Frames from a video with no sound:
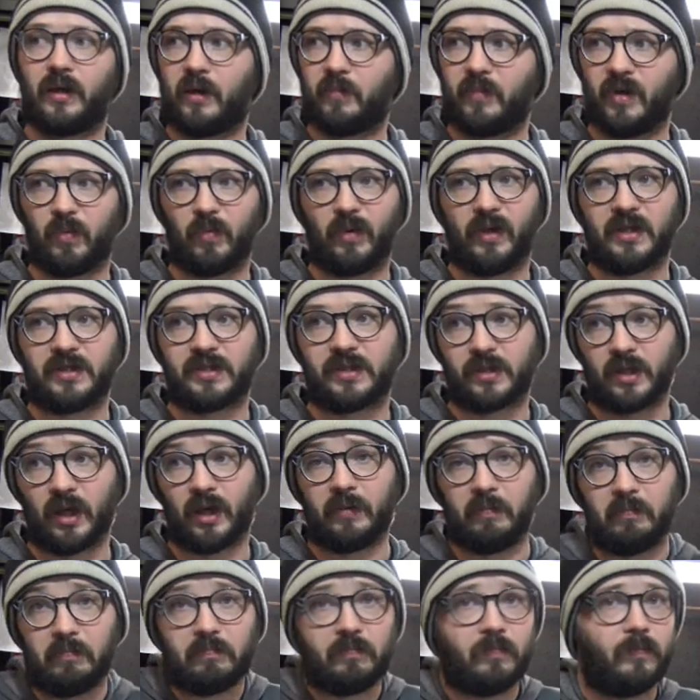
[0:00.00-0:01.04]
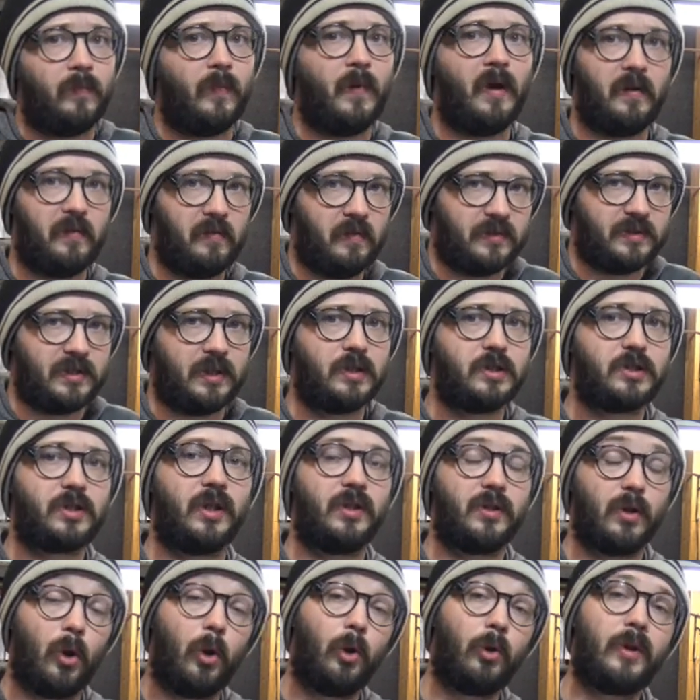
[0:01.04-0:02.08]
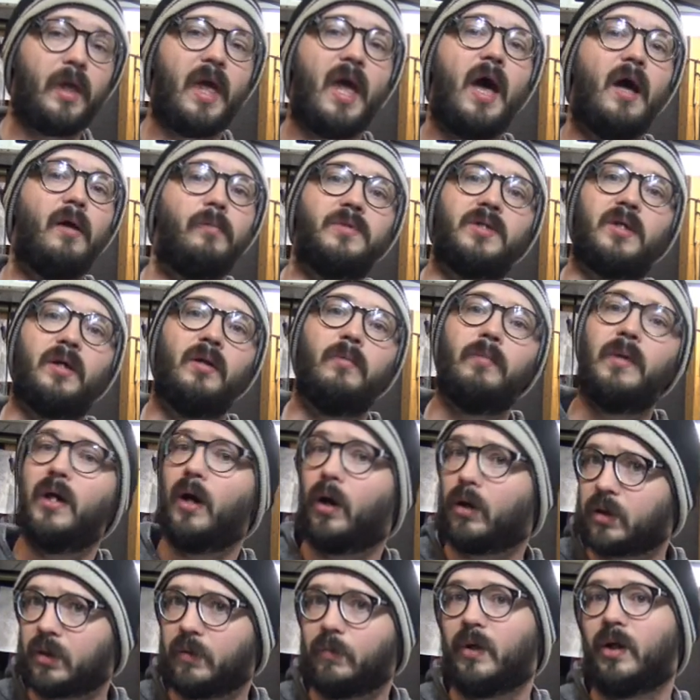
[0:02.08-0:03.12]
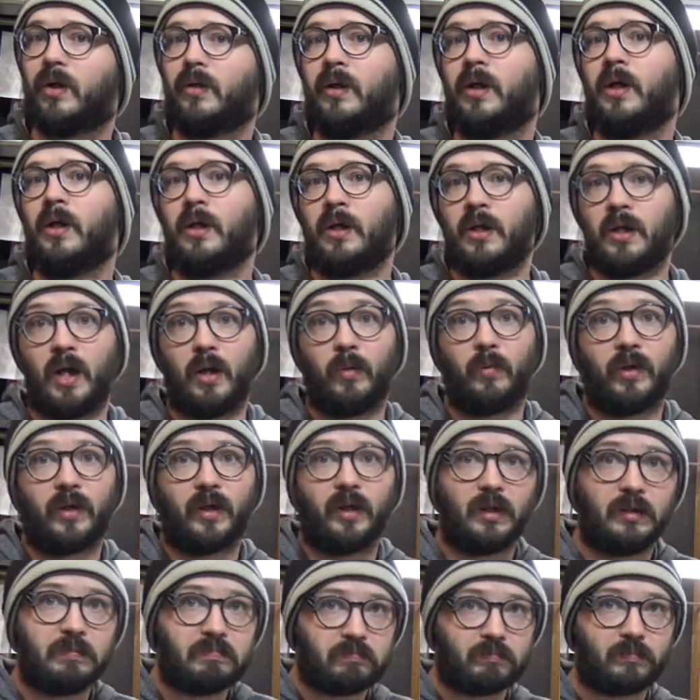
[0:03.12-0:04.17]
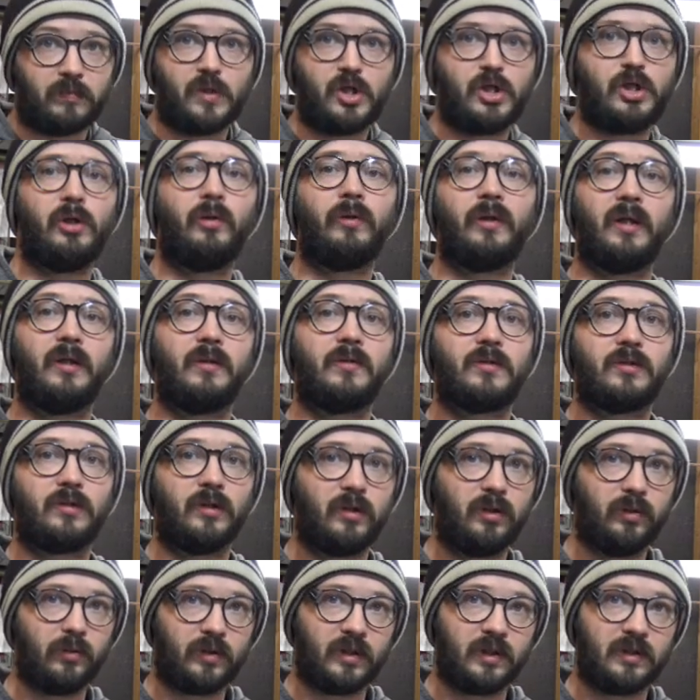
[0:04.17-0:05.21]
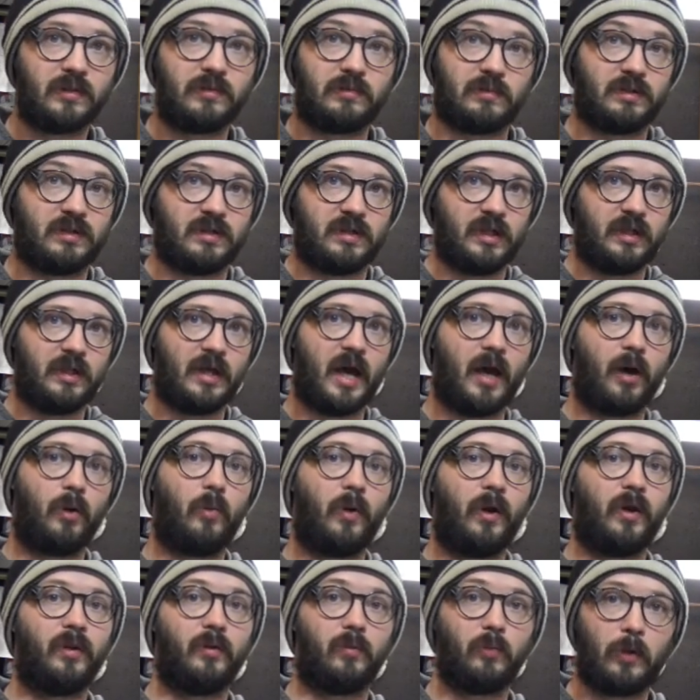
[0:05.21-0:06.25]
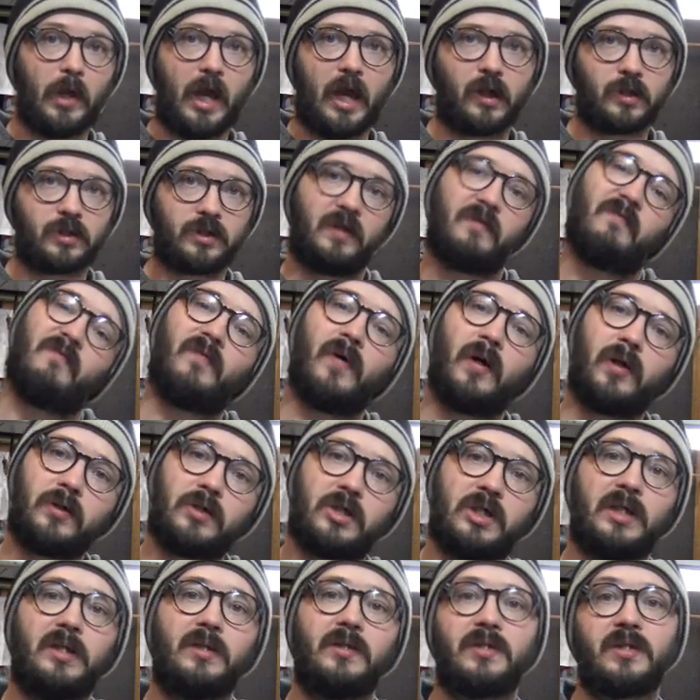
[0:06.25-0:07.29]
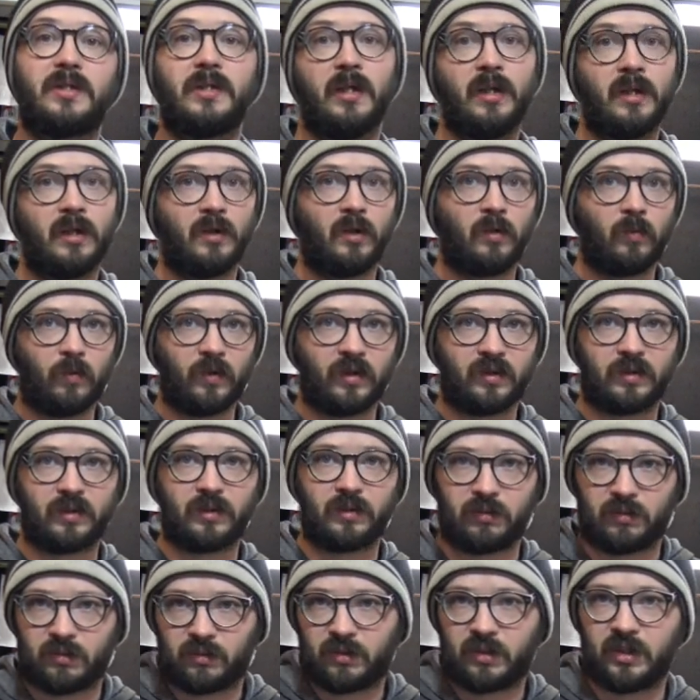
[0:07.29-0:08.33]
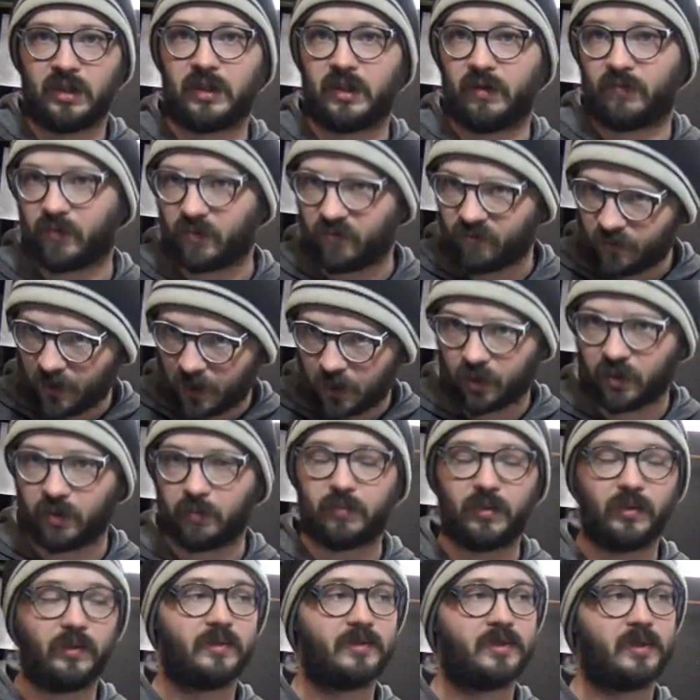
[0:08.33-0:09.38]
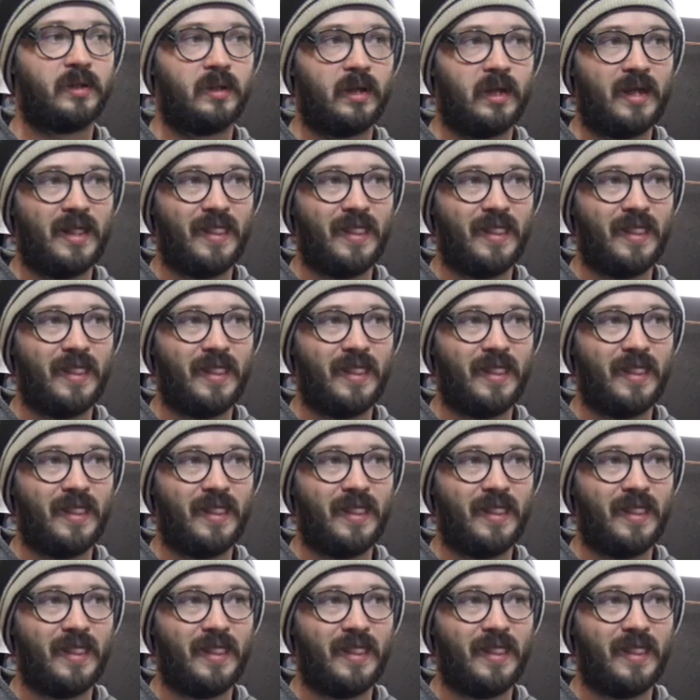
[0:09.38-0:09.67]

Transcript: I mean, when it's done, essentially the whole cab's going to be armored and we're going to shoot it so you can see how well it actually functions with the different variables.